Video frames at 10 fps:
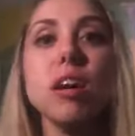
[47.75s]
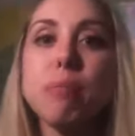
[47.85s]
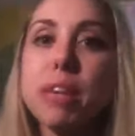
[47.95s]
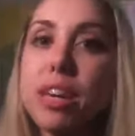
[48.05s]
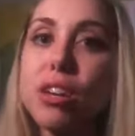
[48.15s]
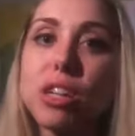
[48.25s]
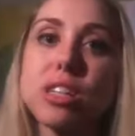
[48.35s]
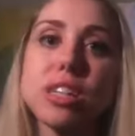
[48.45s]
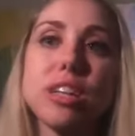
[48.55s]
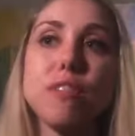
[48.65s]
being
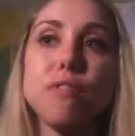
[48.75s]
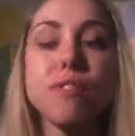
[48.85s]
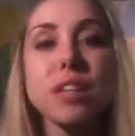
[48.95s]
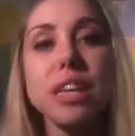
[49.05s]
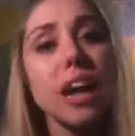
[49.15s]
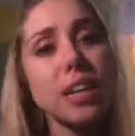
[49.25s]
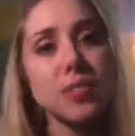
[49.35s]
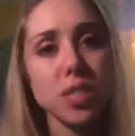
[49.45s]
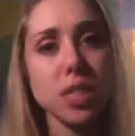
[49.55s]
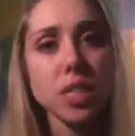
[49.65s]
Christian and feeling kind of
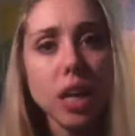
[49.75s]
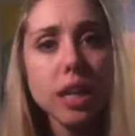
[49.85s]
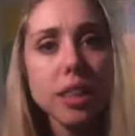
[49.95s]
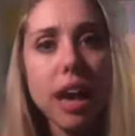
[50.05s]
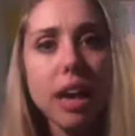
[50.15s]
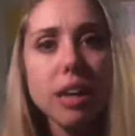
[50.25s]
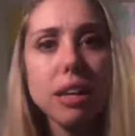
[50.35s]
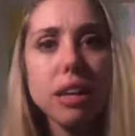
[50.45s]
stuck in that,